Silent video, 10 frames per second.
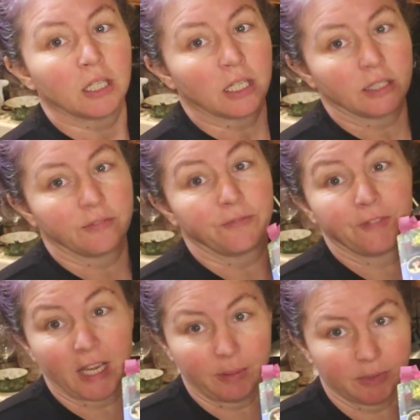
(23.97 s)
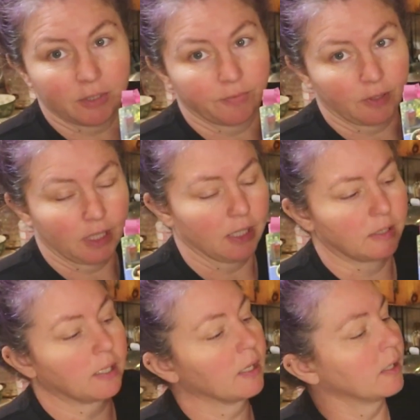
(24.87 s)
is famous for
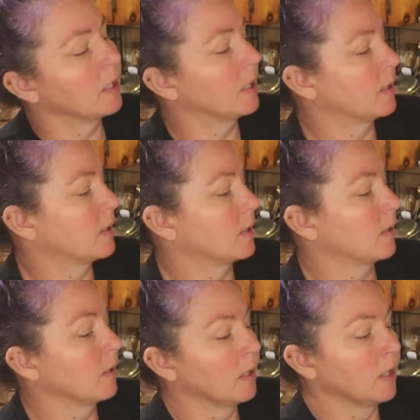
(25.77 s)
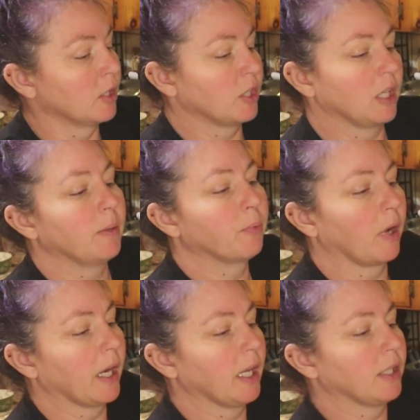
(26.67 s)
this. It's she
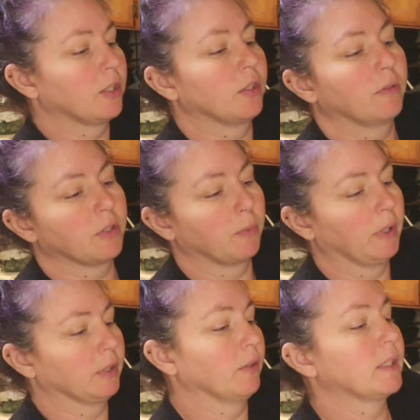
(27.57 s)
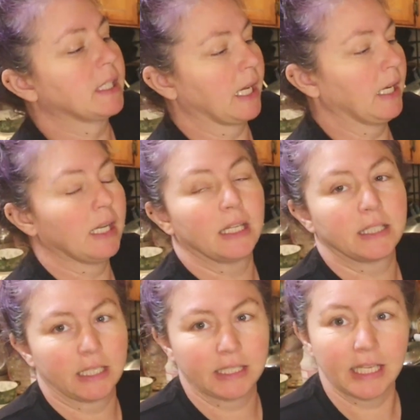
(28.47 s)
brought it to its well-known state it's
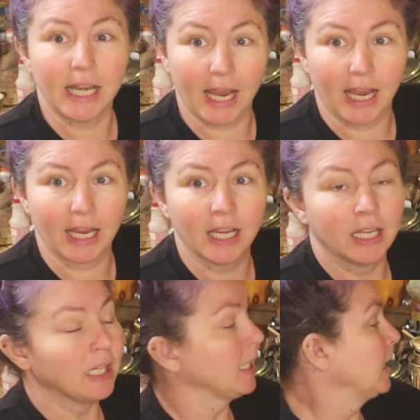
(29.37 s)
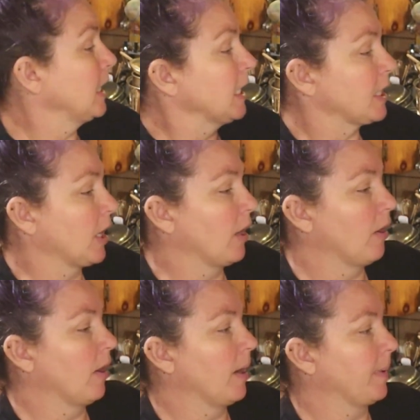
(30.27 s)
in today. So,
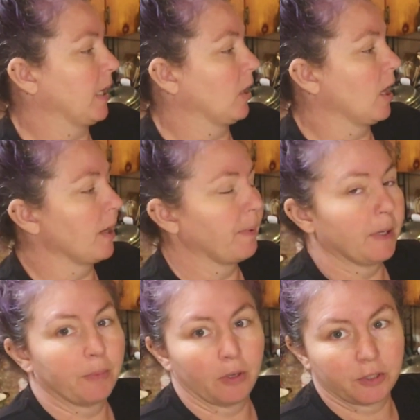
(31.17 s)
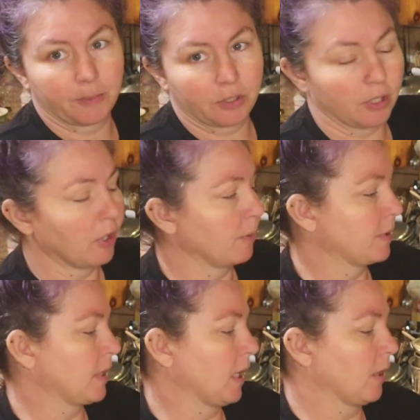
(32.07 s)
I mean, a lot of people, especially
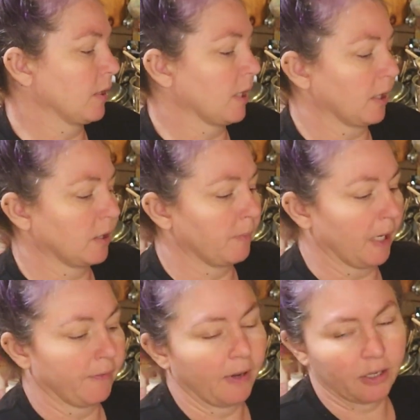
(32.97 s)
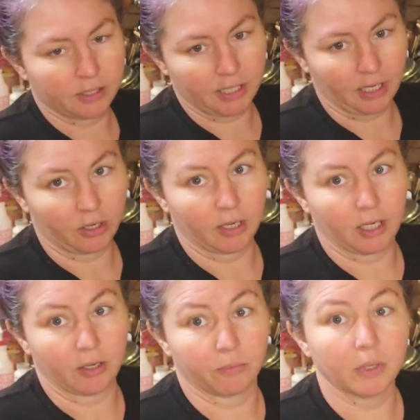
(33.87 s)
homesteaders, like to make fire cider, and
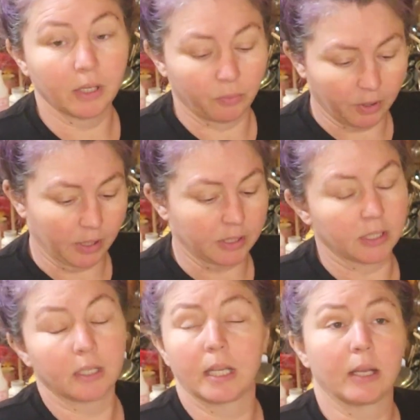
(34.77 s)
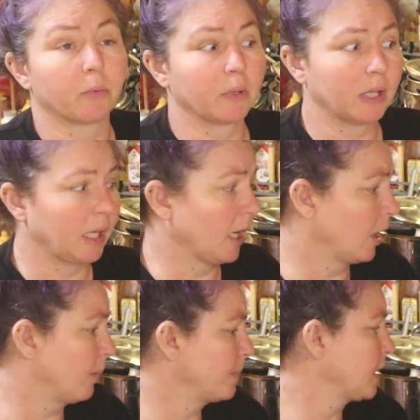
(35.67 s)
it really works. It really
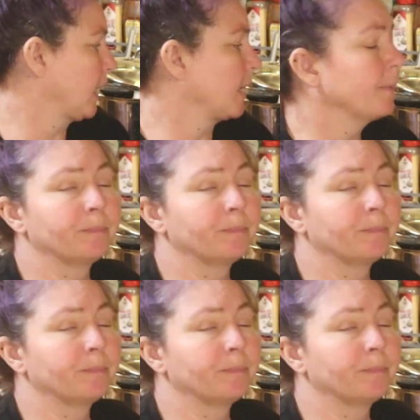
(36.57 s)
helps, like,